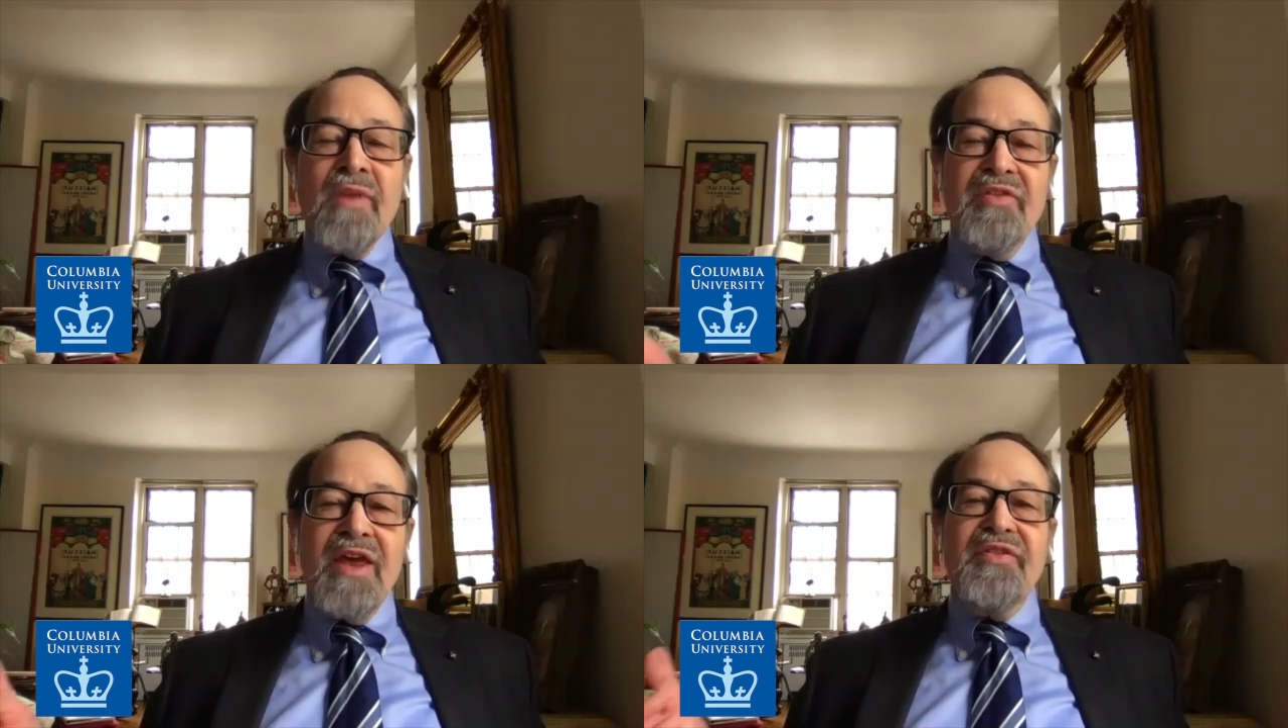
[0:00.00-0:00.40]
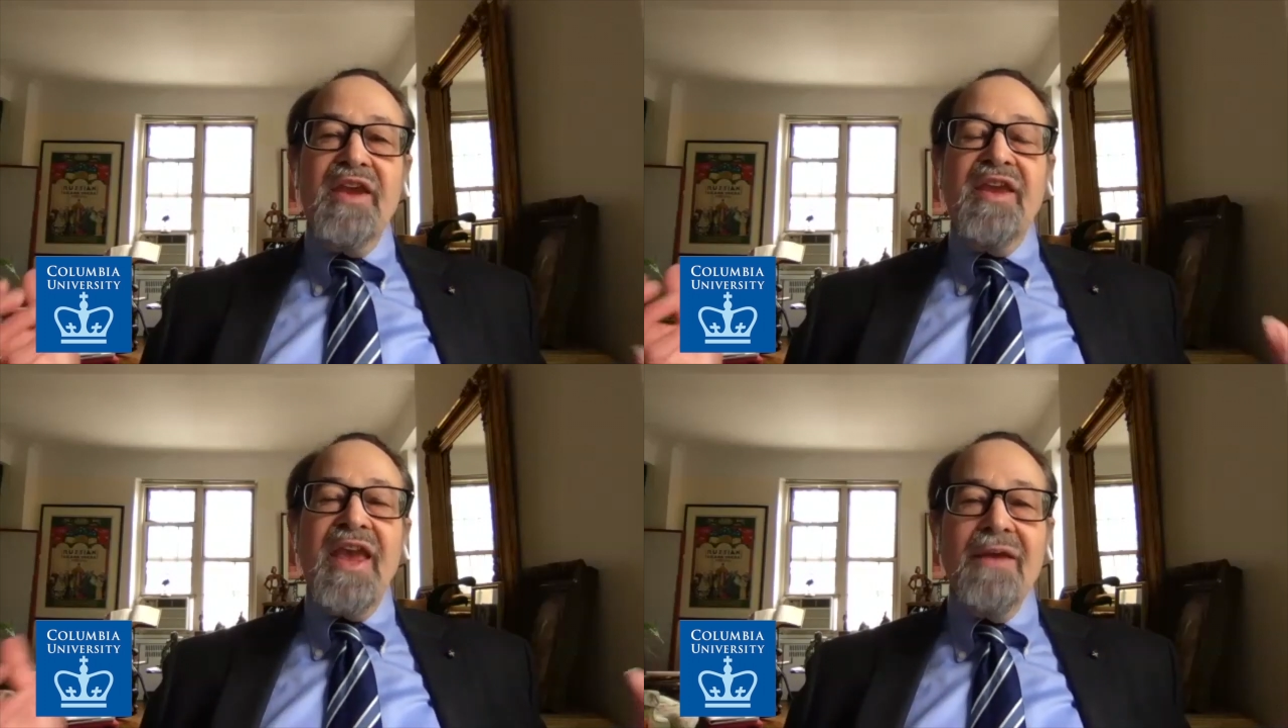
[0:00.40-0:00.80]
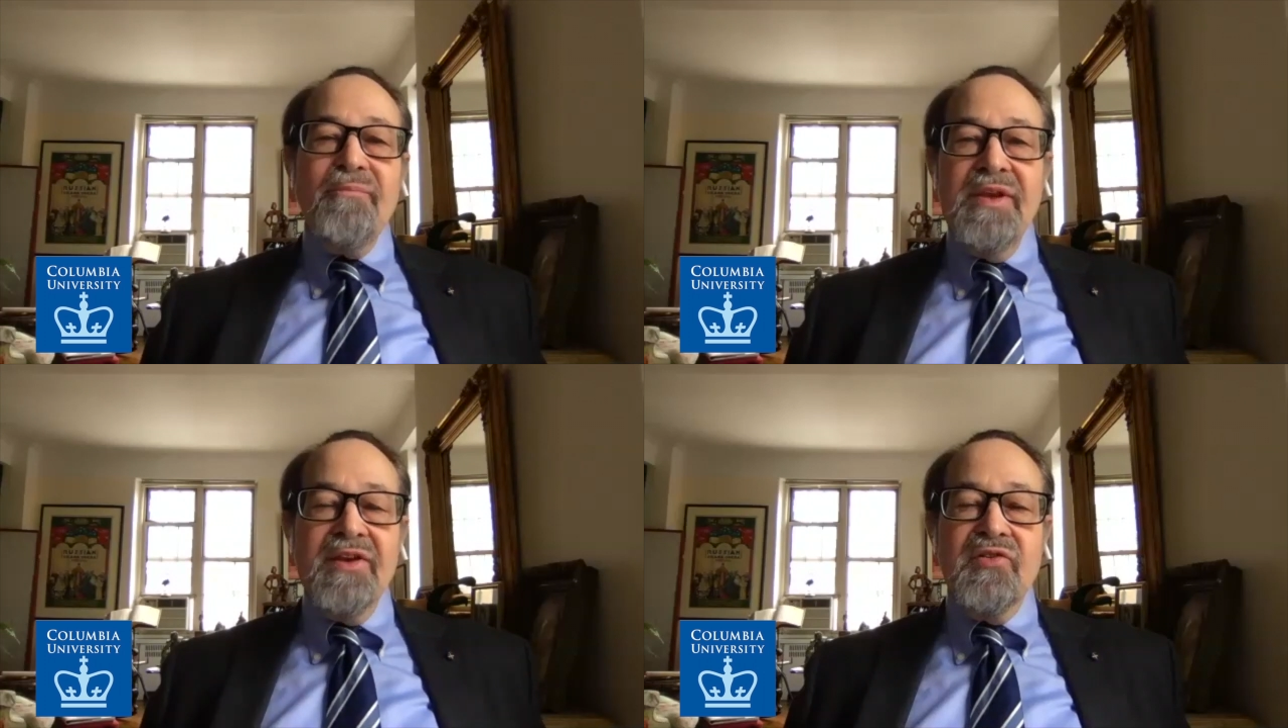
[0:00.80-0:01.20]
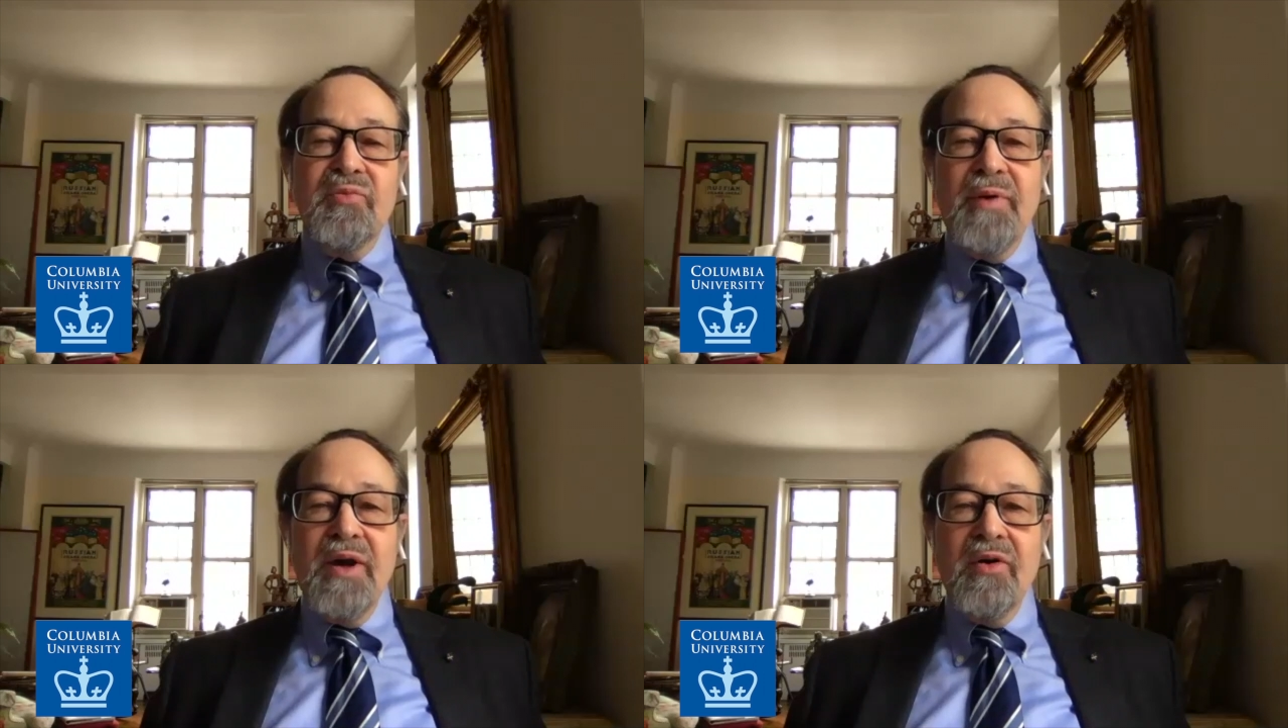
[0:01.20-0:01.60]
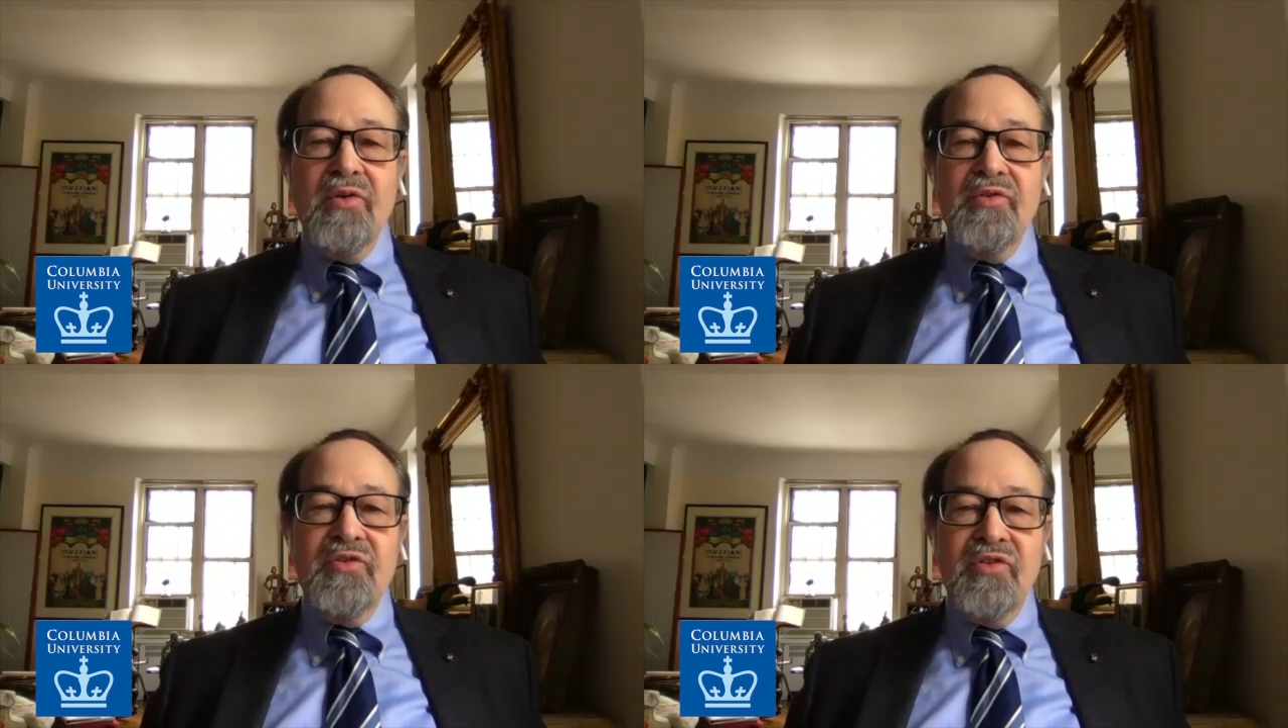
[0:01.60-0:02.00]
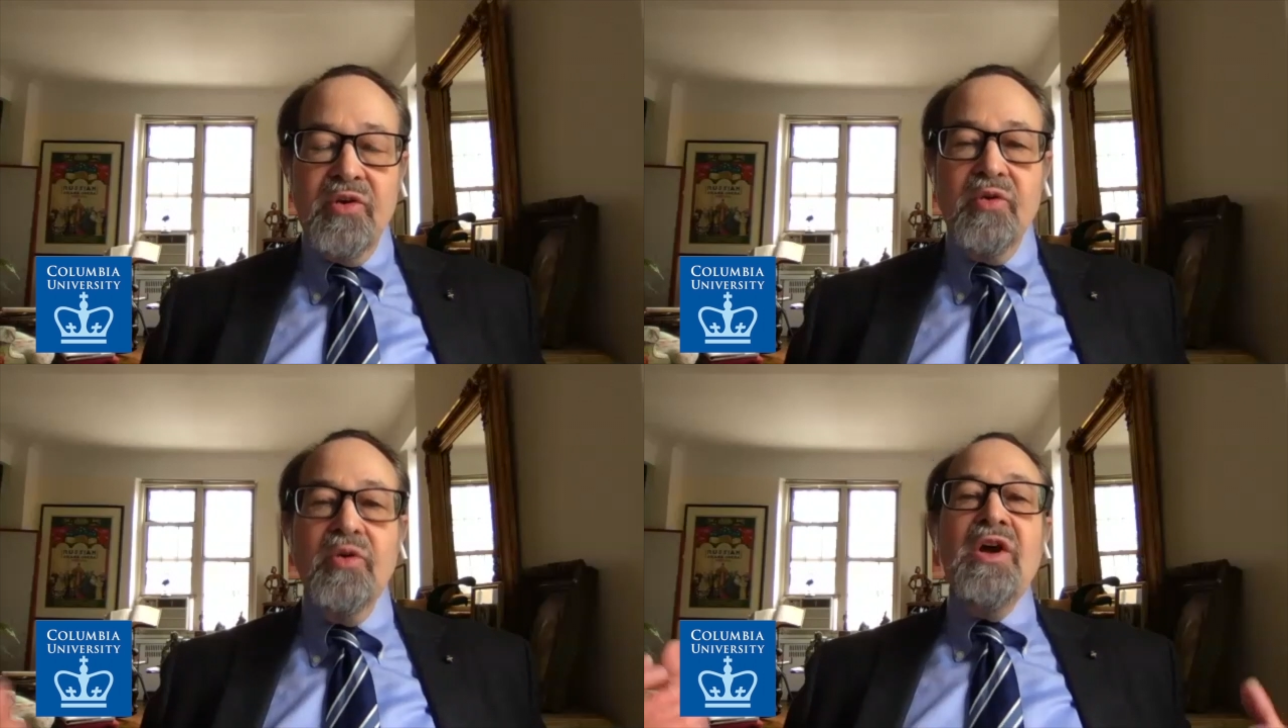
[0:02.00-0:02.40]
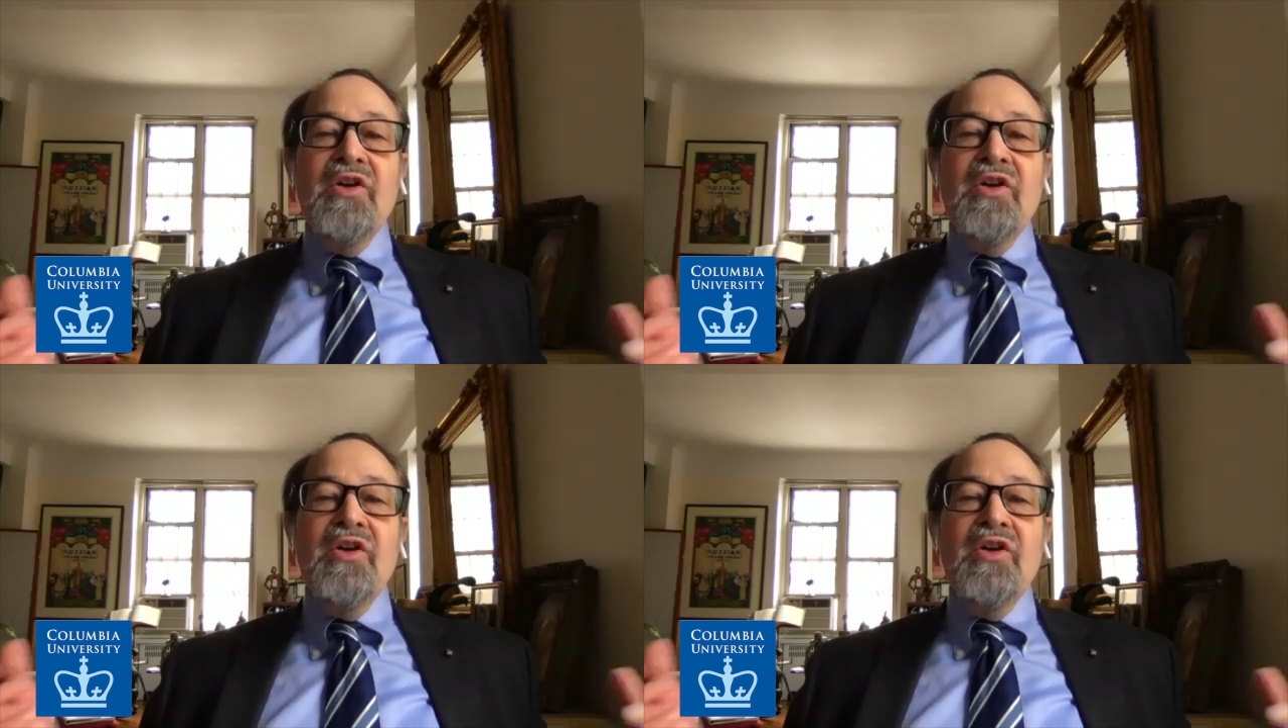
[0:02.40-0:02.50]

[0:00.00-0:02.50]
that they can't be exposed to